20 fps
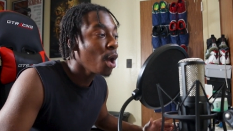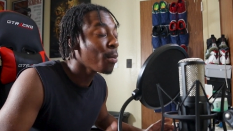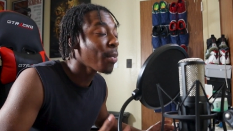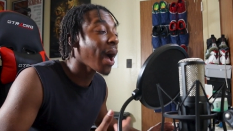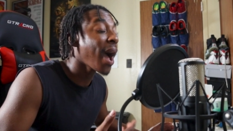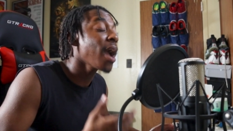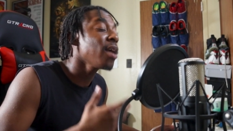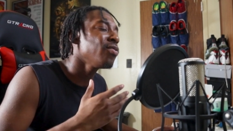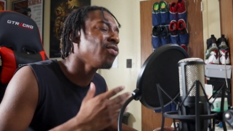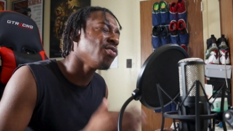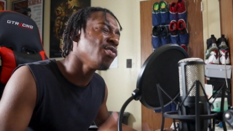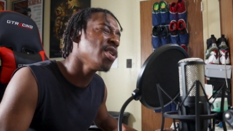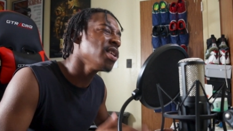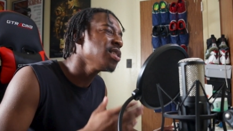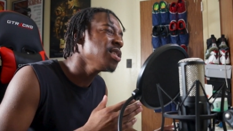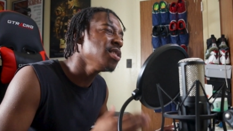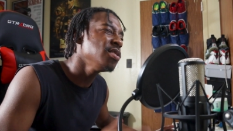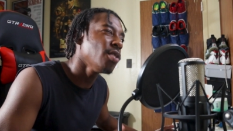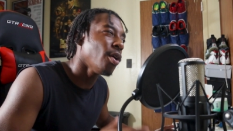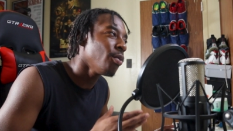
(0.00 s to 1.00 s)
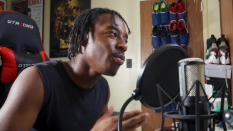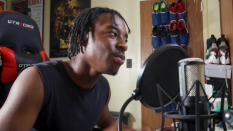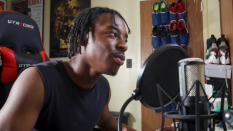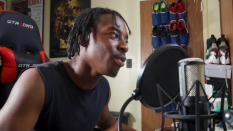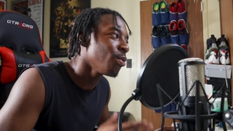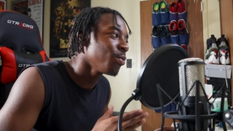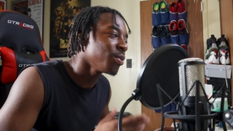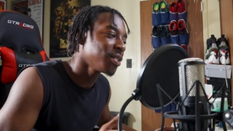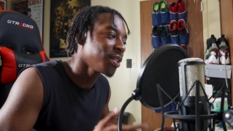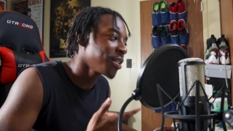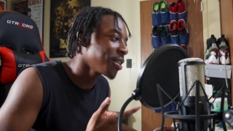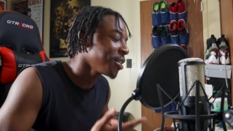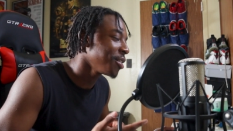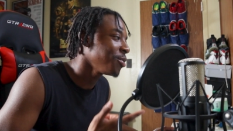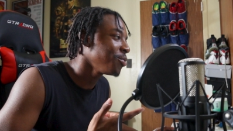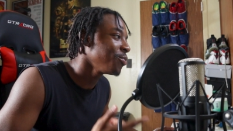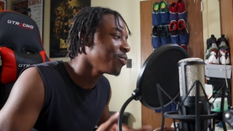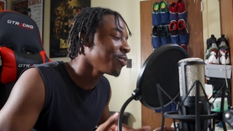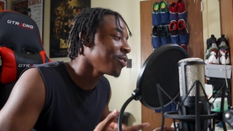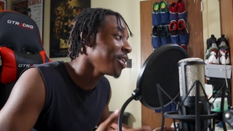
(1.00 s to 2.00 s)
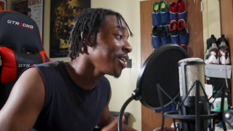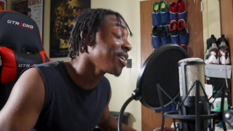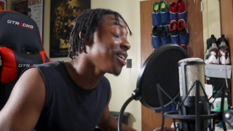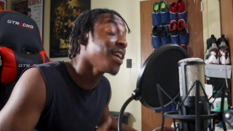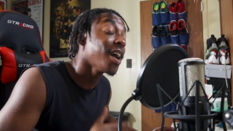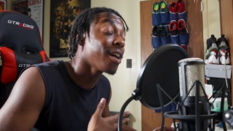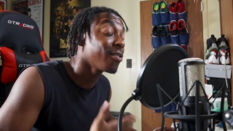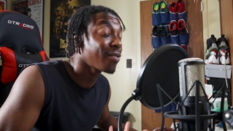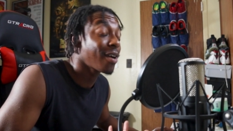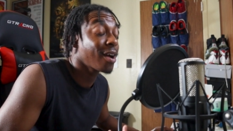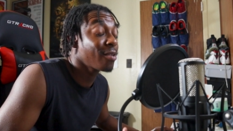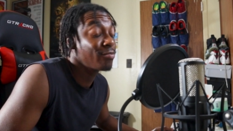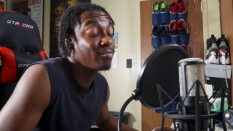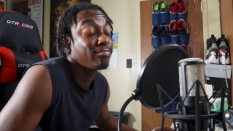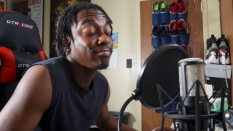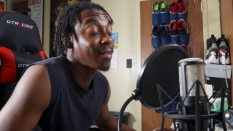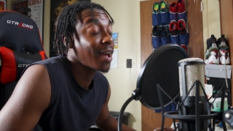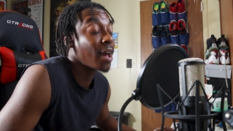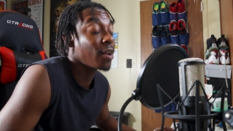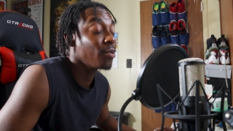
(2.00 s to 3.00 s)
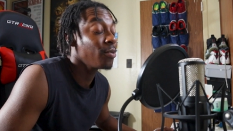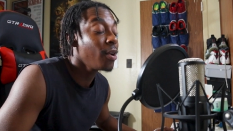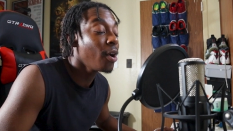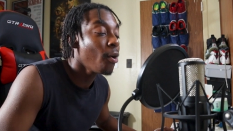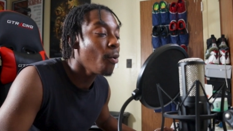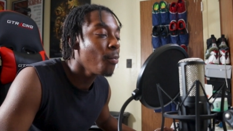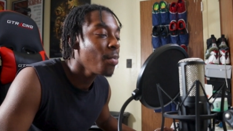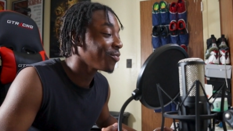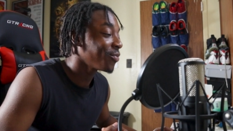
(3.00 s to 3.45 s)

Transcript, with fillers: but I really don't know what they're gonna do for Nicki. I don't know.